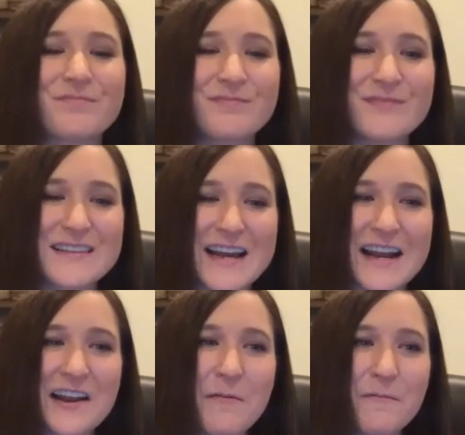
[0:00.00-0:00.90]
It's kind
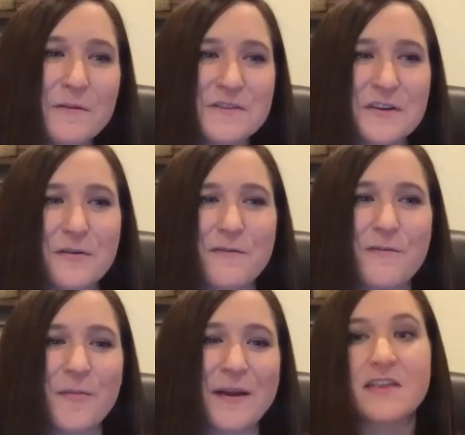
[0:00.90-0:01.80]
of come full circle
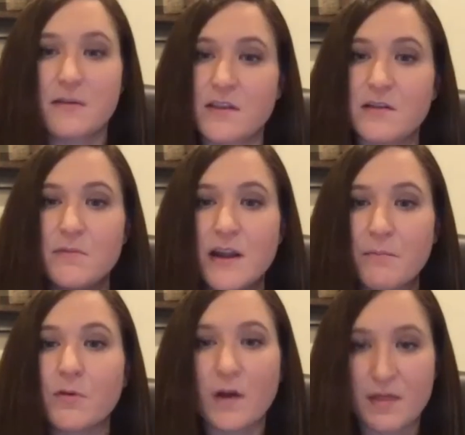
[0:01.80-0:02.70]
for me. The
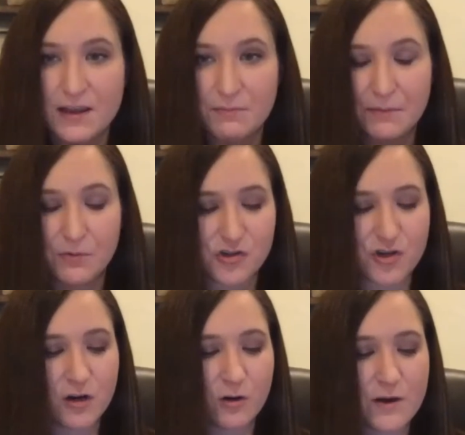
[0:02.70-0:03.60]
number one thing people
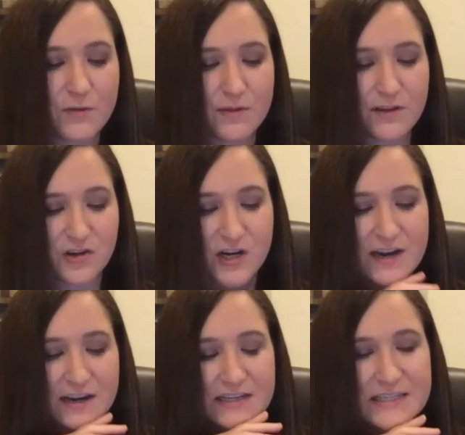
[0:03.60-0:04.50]
struggle with when they're
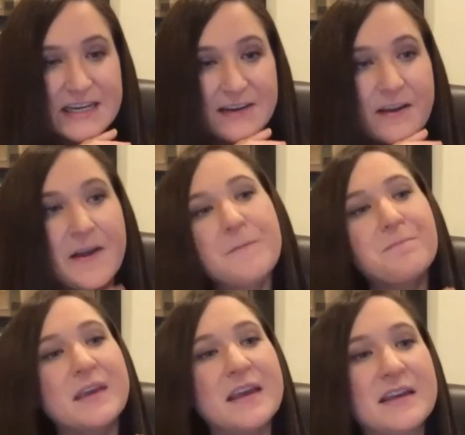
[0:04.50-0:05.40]
trying to conceive
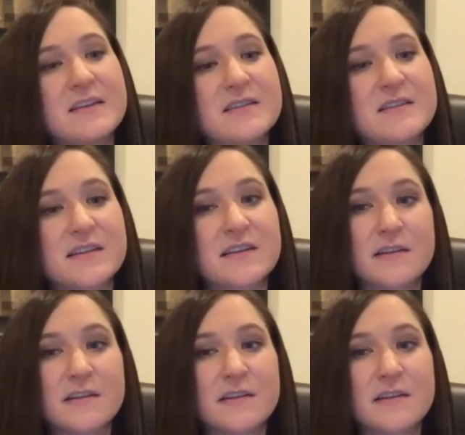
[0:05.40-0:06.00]
is